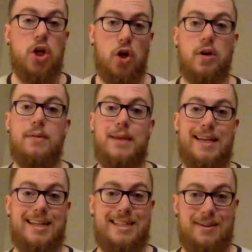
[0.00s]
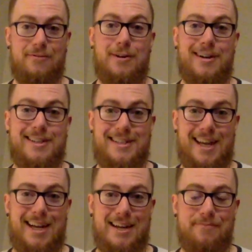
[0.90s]
you're going to be in a different
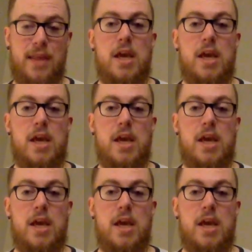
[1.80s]
setting.